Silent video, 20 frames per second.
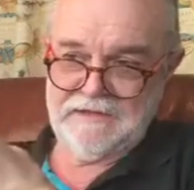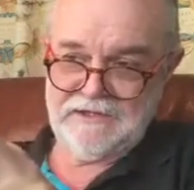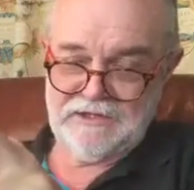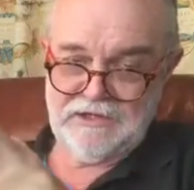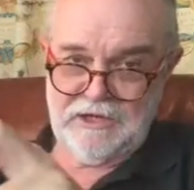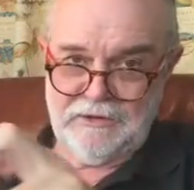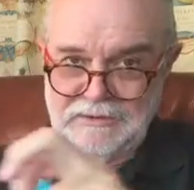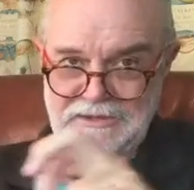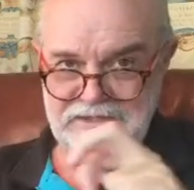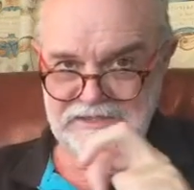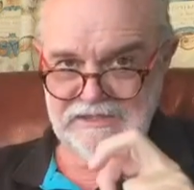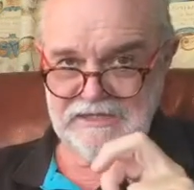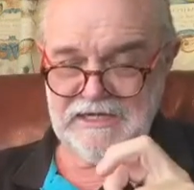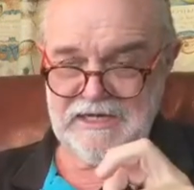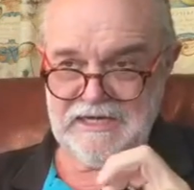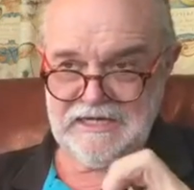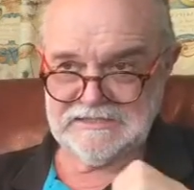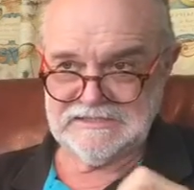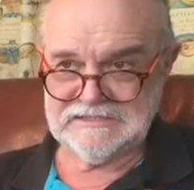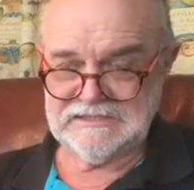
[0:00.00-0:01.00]
that go into
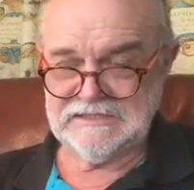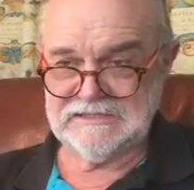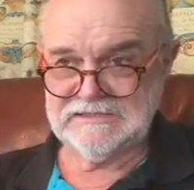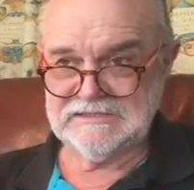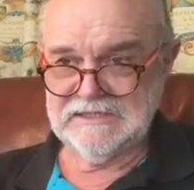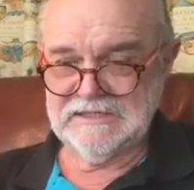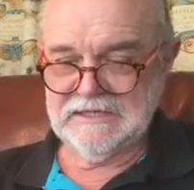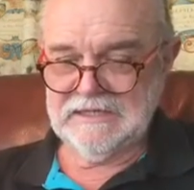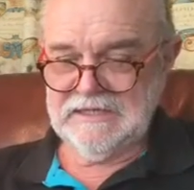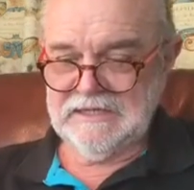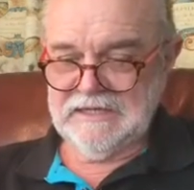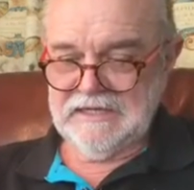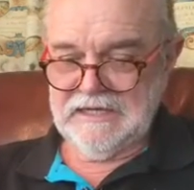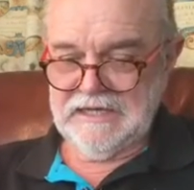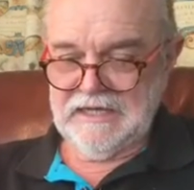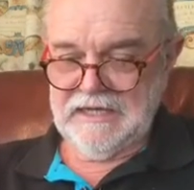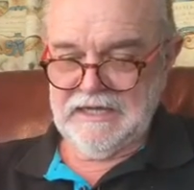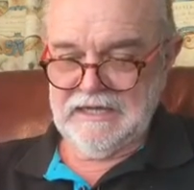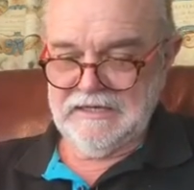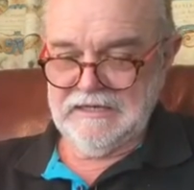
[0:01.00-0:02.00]
castings.
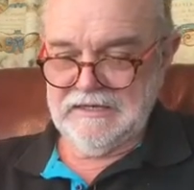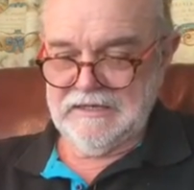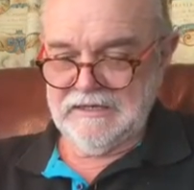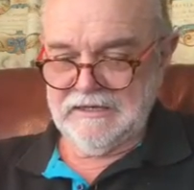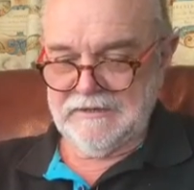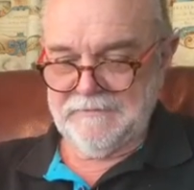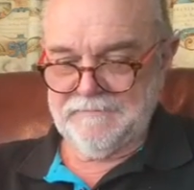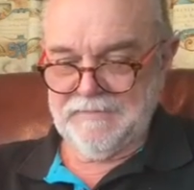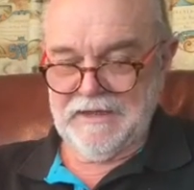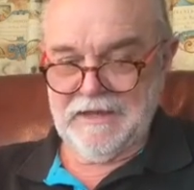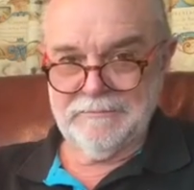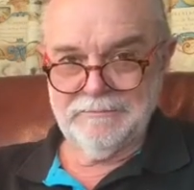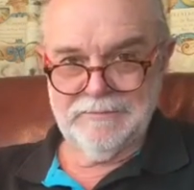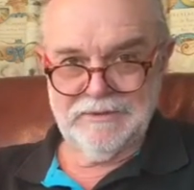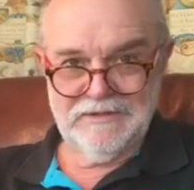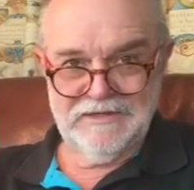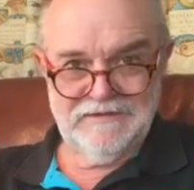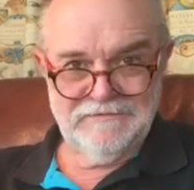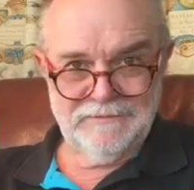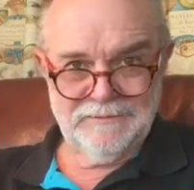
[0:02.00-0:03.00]
And
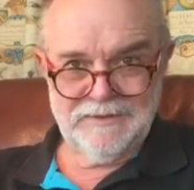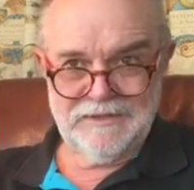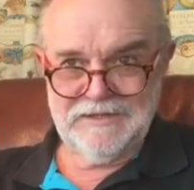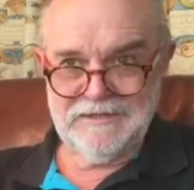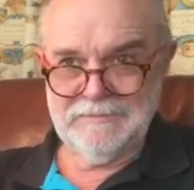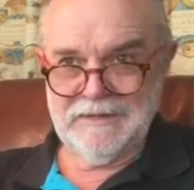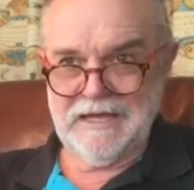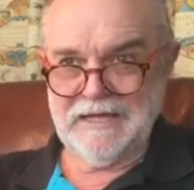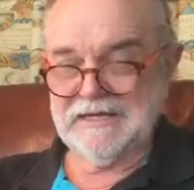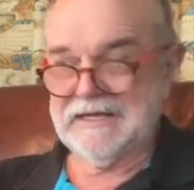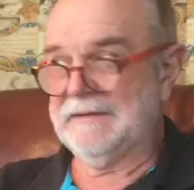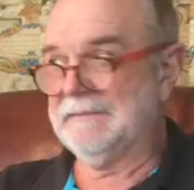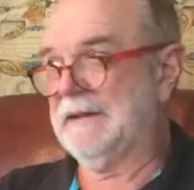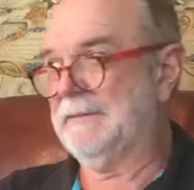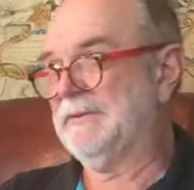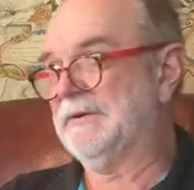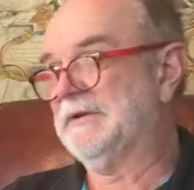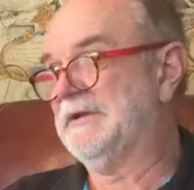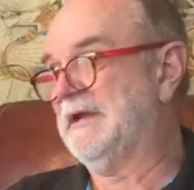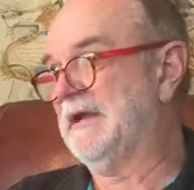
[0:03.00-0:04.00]
unbelievably, Mark came
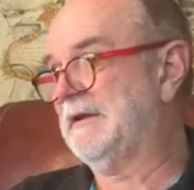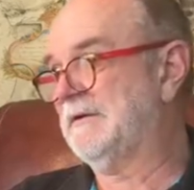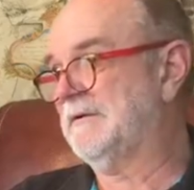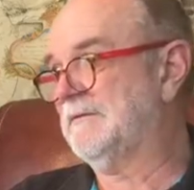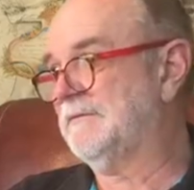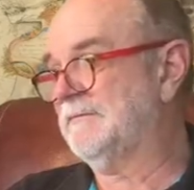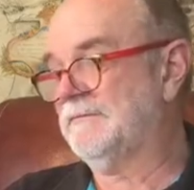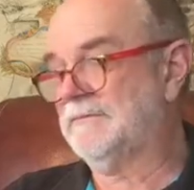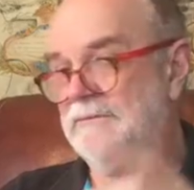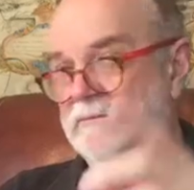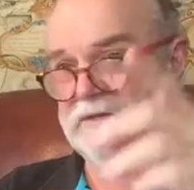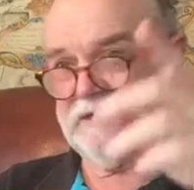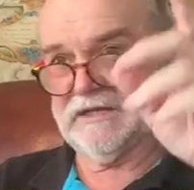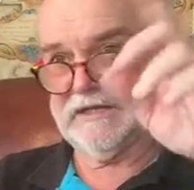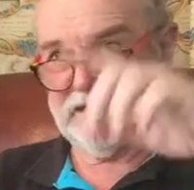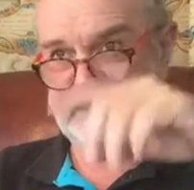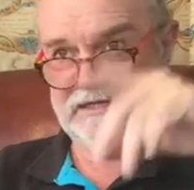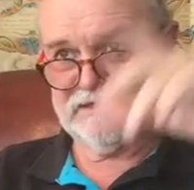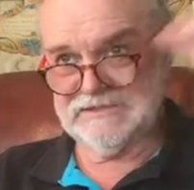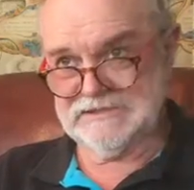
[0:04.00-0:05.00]
up on deck on one
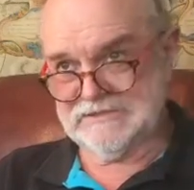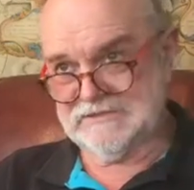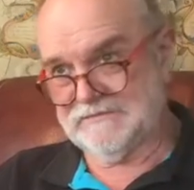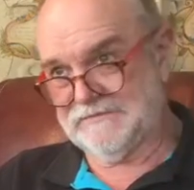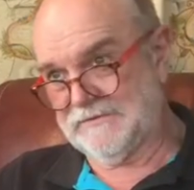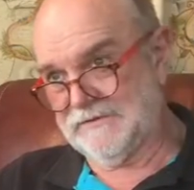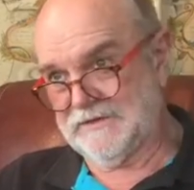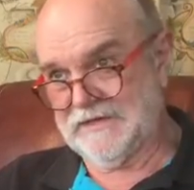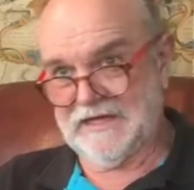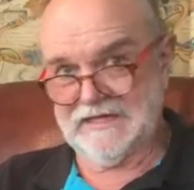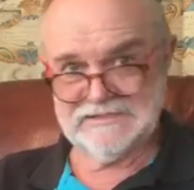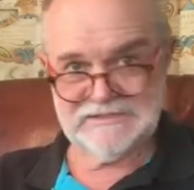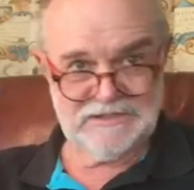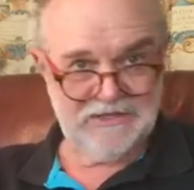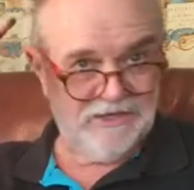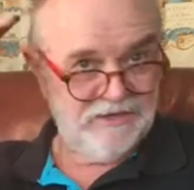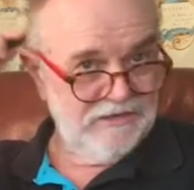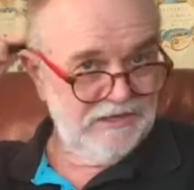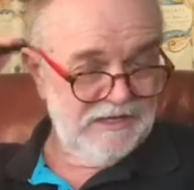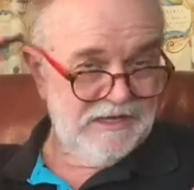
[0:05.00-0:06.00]
occasion a few days
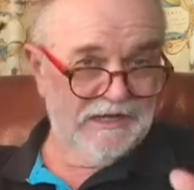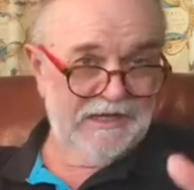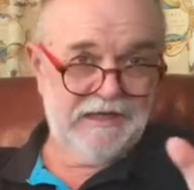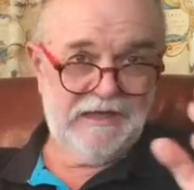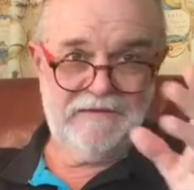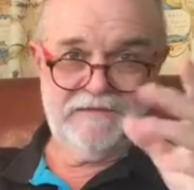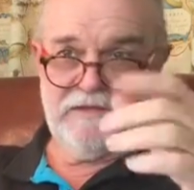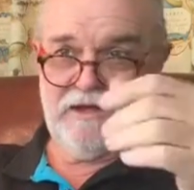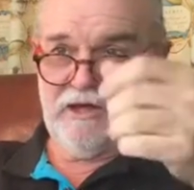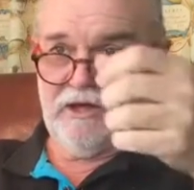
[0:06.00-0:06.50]
ago, and the